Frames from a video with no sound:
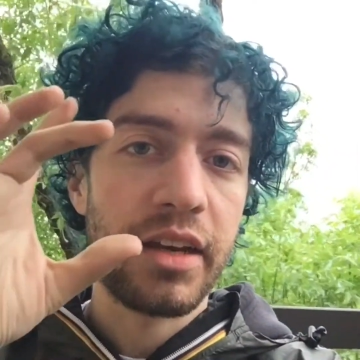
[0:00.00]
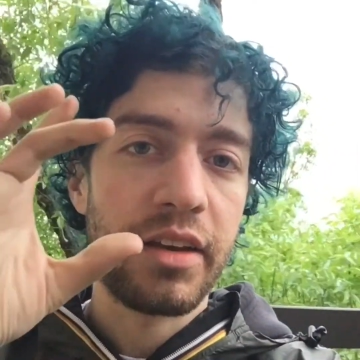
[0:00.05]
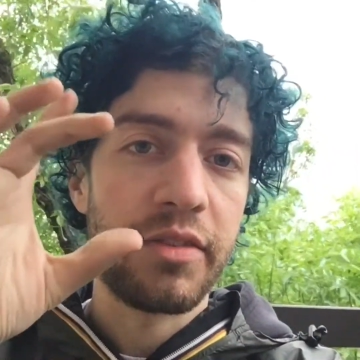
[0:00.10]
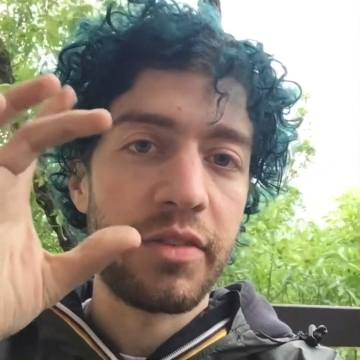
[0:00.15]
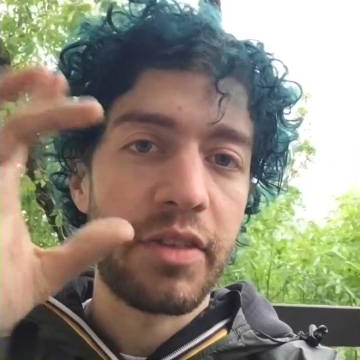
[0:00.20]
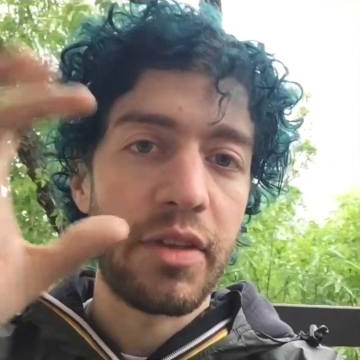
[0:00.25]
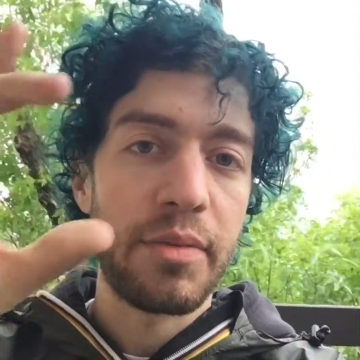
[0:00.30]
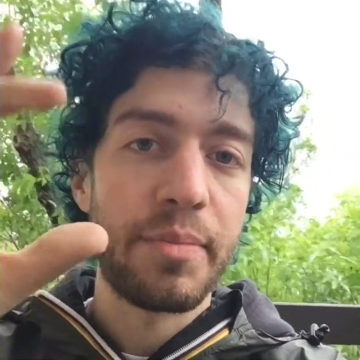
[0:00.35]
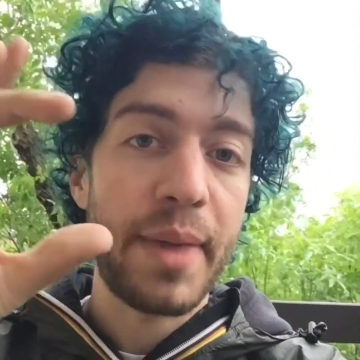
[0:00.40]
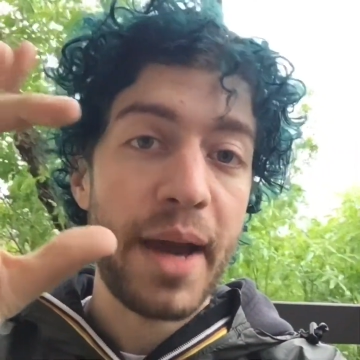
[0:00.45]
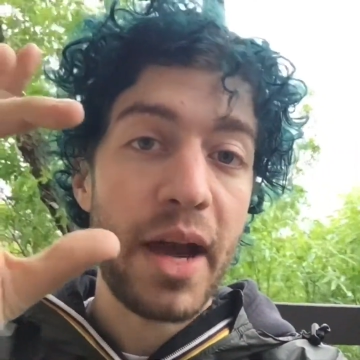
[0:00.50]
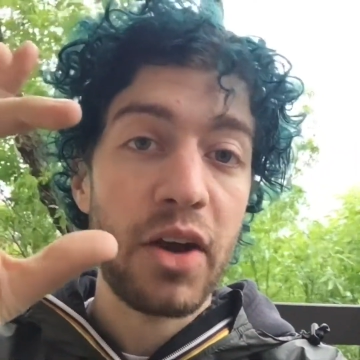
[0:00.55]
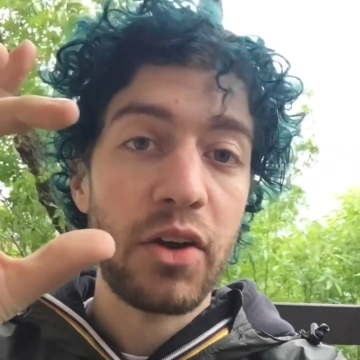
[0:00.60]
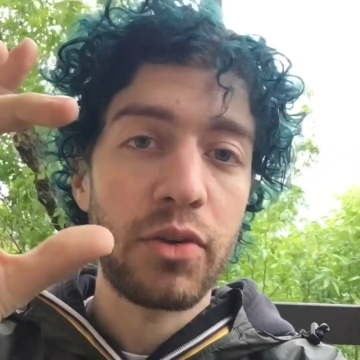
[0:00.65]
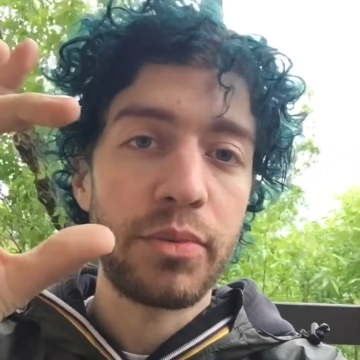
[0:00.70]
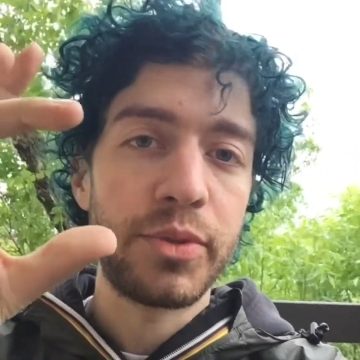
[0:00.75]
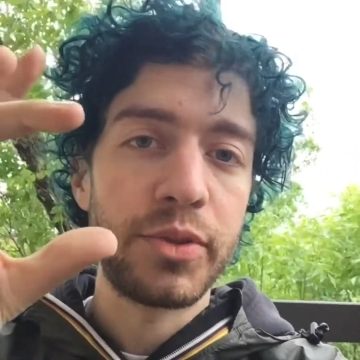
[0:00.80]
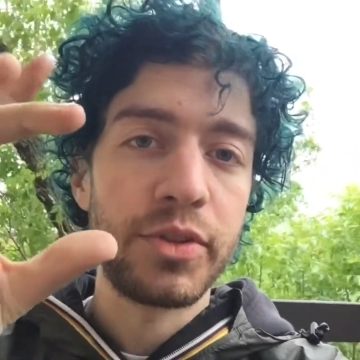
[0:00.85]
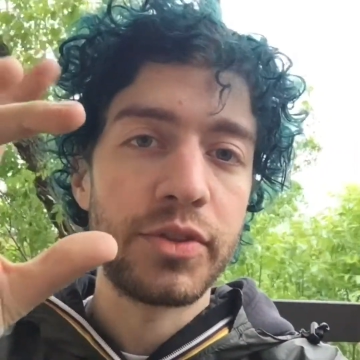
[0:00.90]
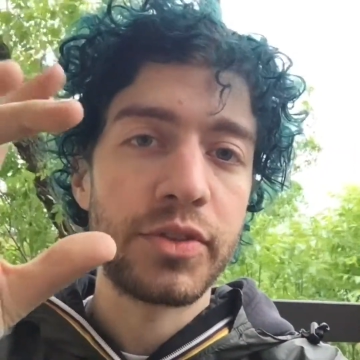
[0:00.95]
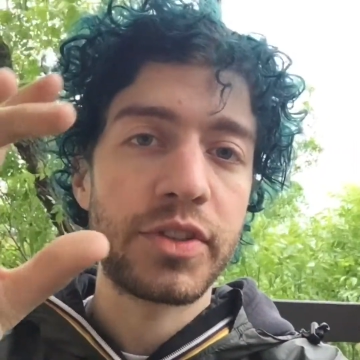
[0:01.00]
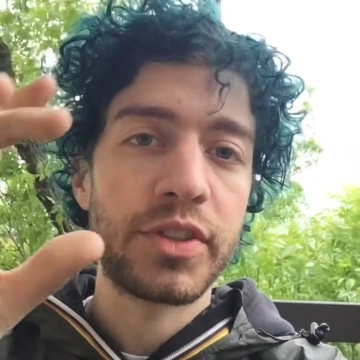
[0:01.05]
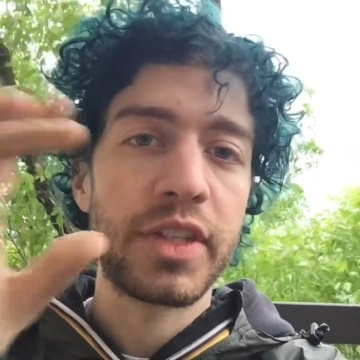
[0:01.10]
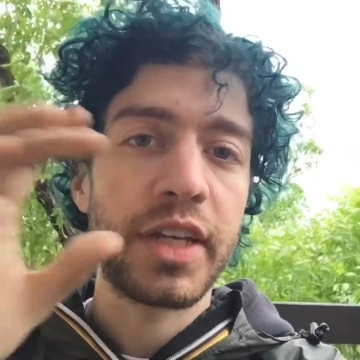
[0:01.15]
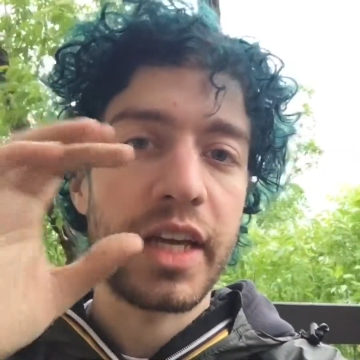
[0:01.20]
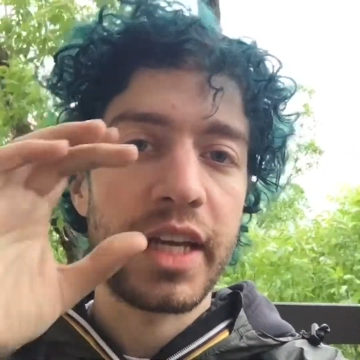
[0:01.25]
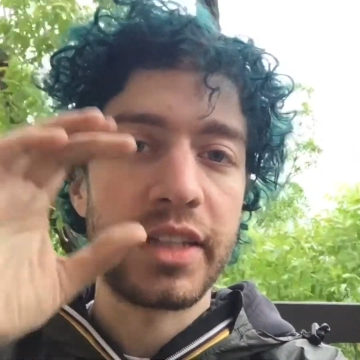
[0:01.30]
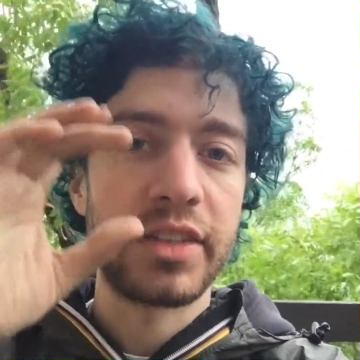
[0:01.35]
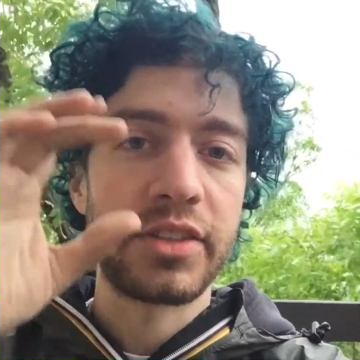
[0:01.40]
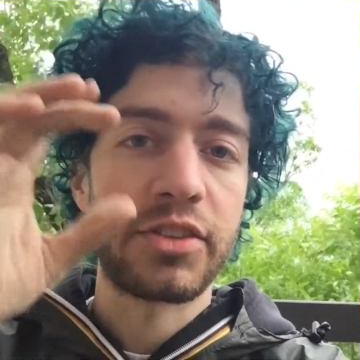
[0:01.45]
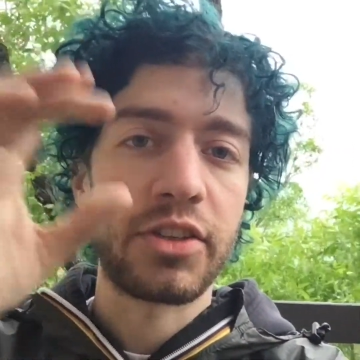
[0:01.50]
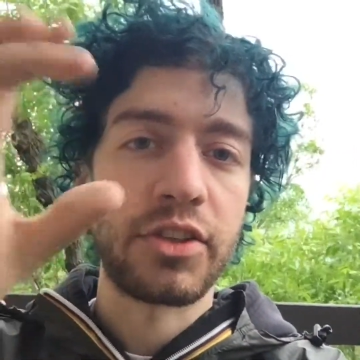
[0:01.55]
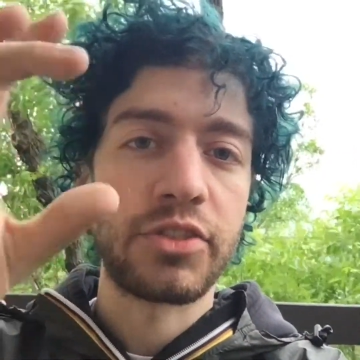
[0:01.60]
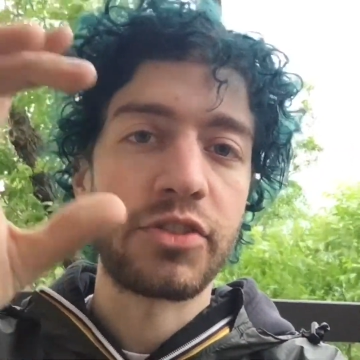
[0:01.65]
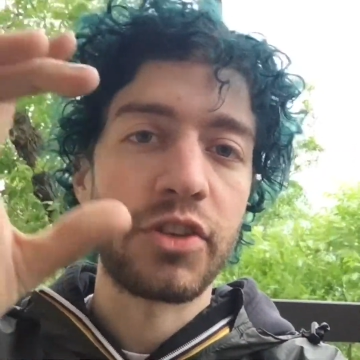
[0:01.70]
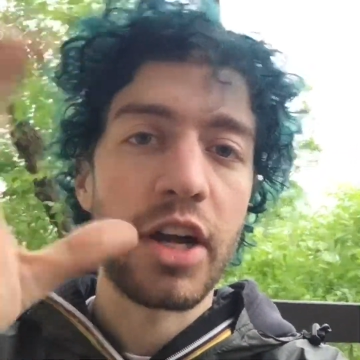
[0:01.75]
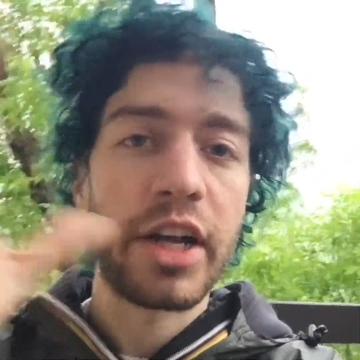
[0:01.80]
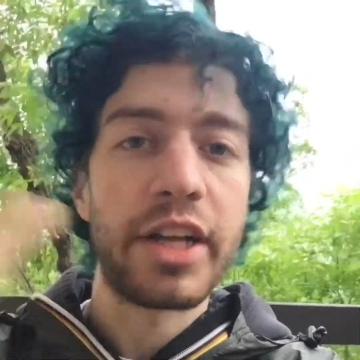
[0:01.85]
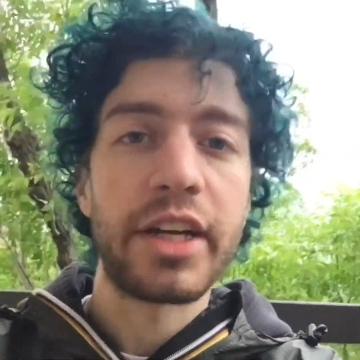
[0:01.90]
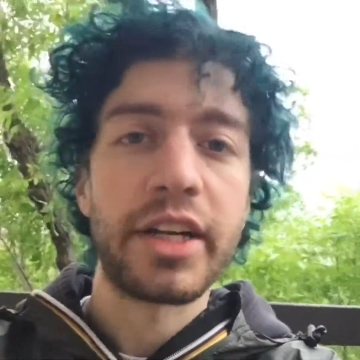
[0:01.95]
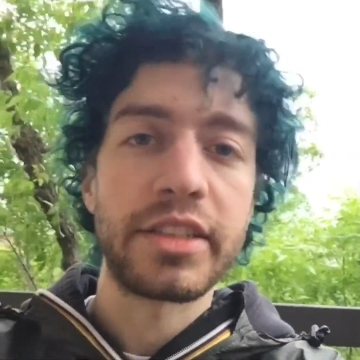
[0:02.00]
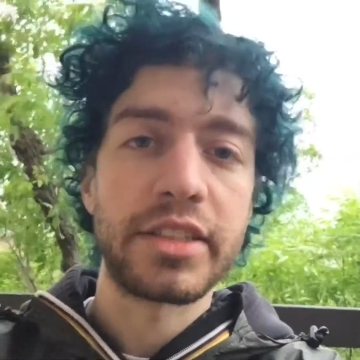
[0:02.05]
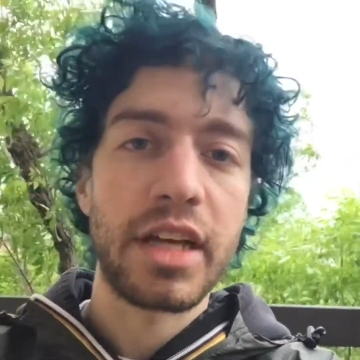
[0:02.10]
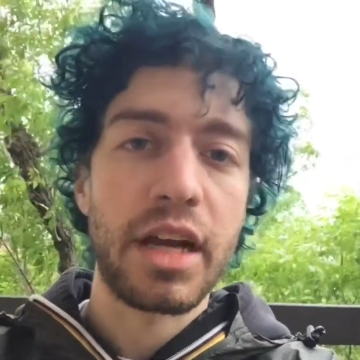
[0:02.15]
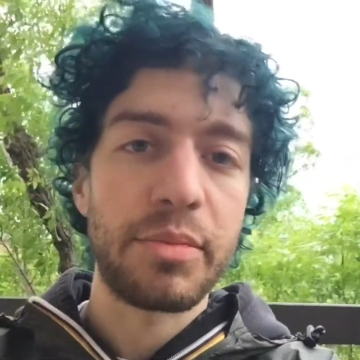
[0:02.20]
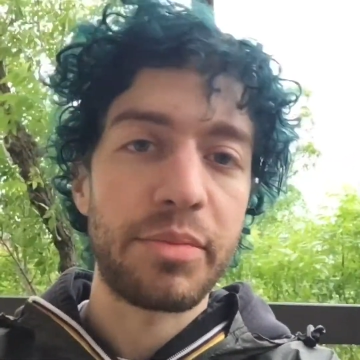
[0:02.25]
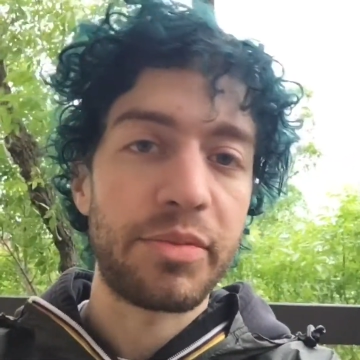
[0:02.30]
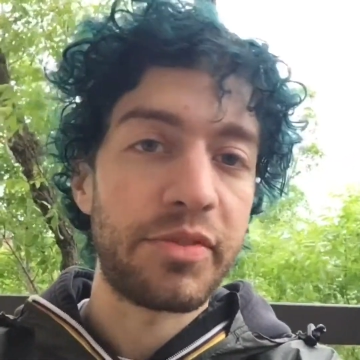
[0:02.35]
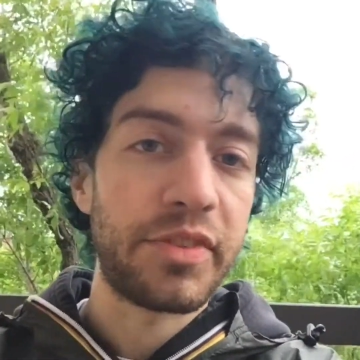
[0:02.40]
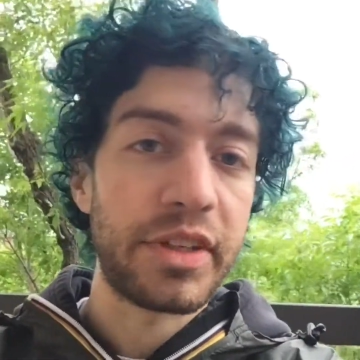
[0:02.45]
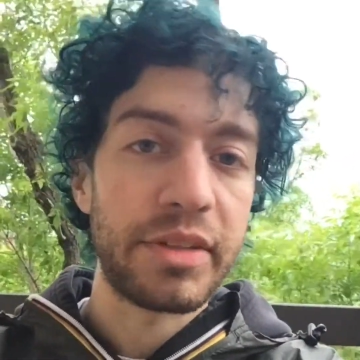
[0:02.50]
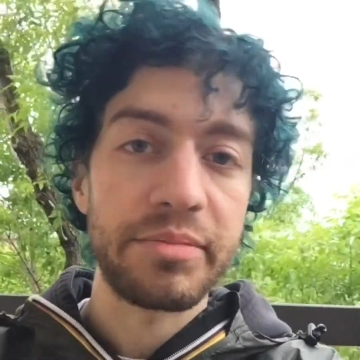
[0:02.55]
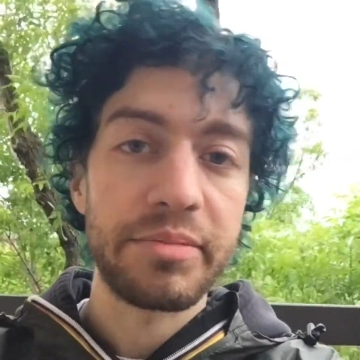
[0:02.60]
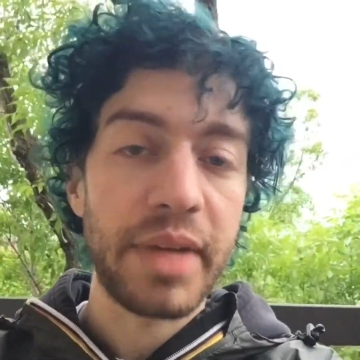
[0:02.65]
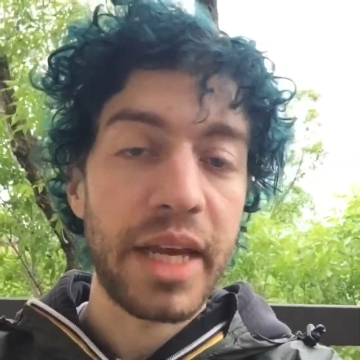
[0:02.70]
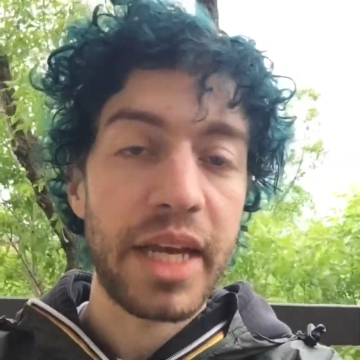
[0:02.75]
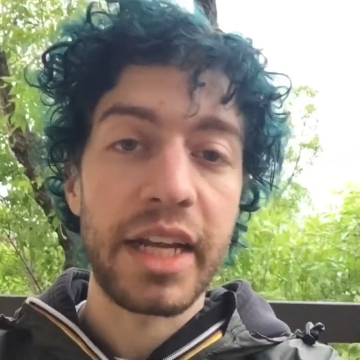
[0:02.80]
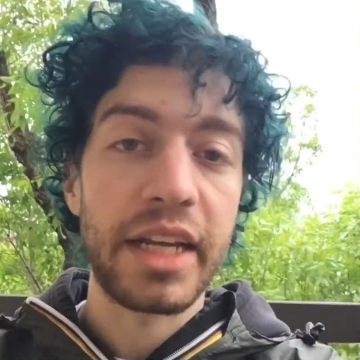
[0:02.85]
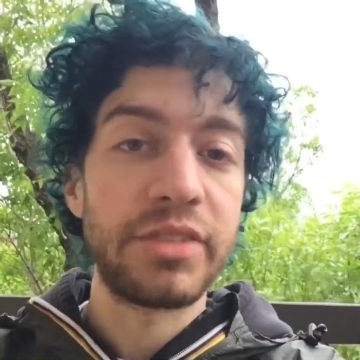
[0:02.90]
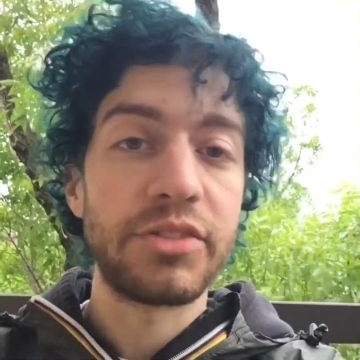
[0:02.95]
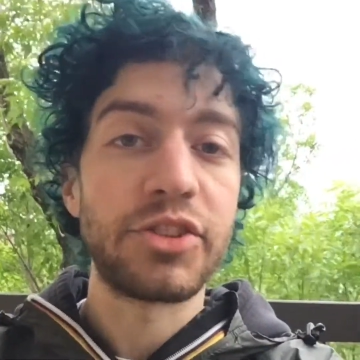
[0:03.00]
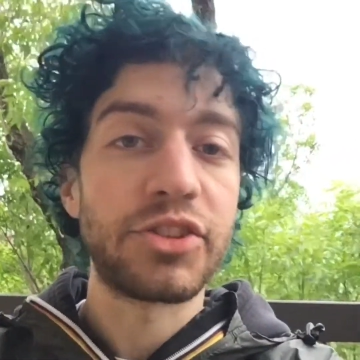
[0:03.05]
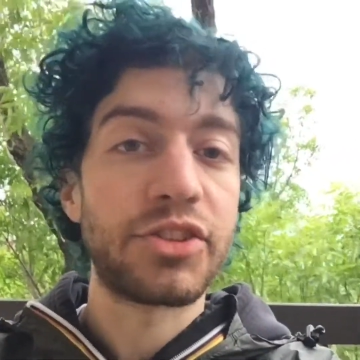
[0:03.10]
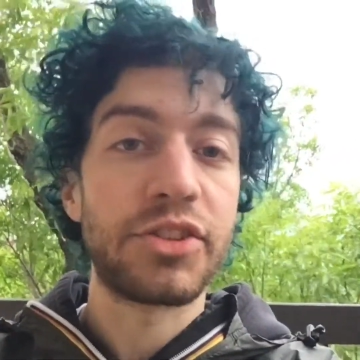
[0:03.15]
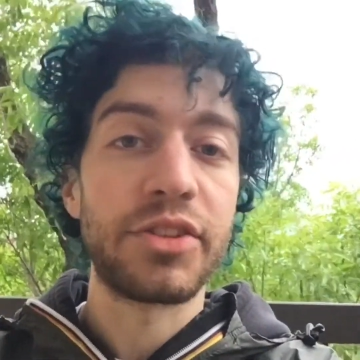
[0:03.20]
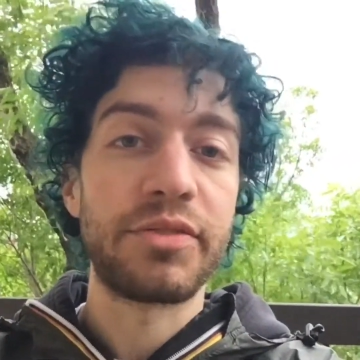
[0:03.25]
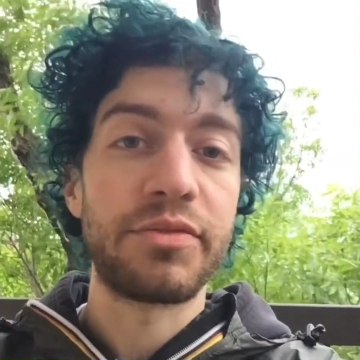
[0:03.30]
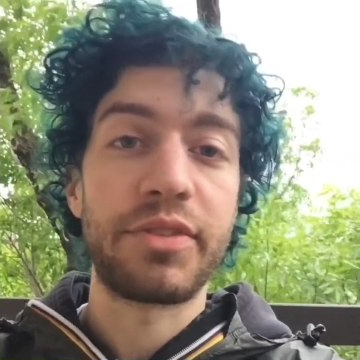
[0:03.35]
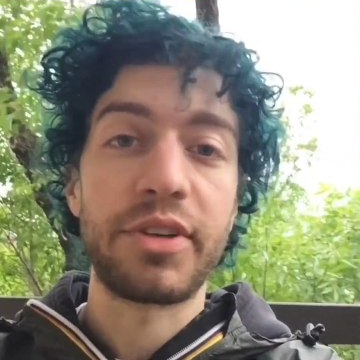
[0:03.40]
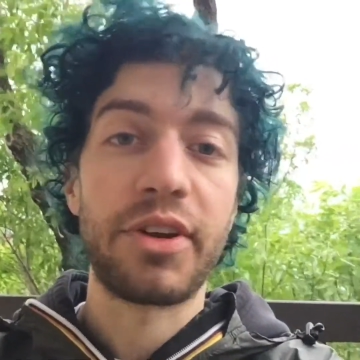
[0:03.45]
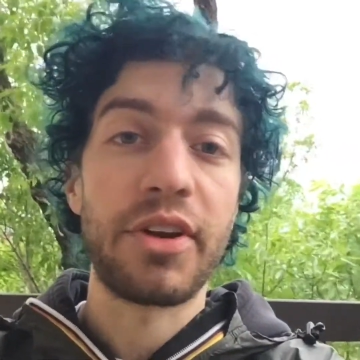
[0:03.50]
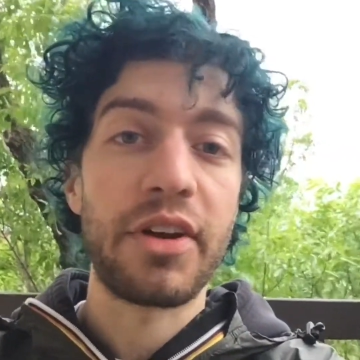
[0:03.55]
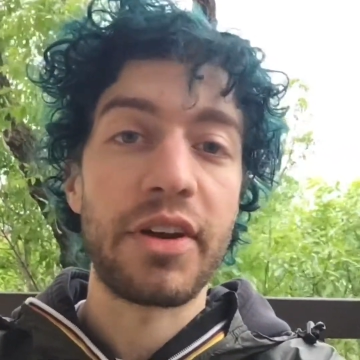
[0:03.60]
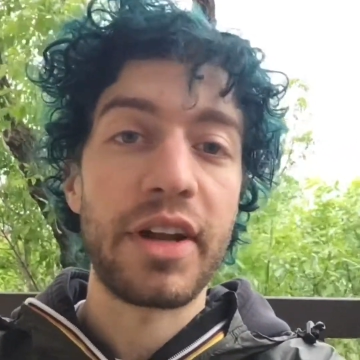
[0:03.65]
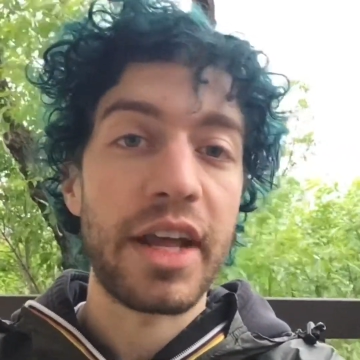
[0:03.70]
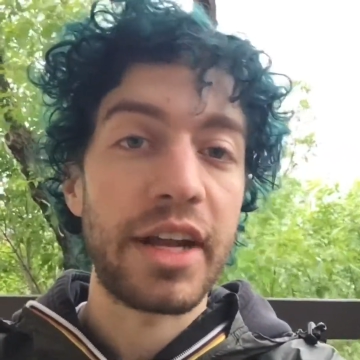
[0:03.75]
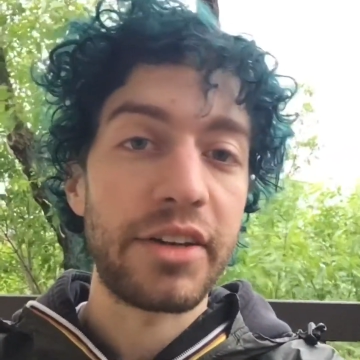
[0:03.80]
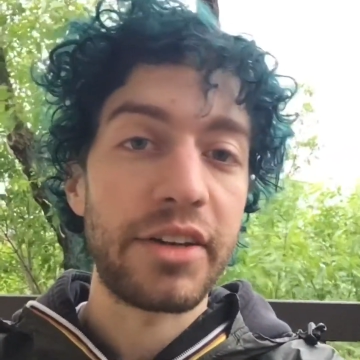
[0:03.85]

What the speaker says: of the power boost and start drawing on top of it, and I just couldn't figure out how to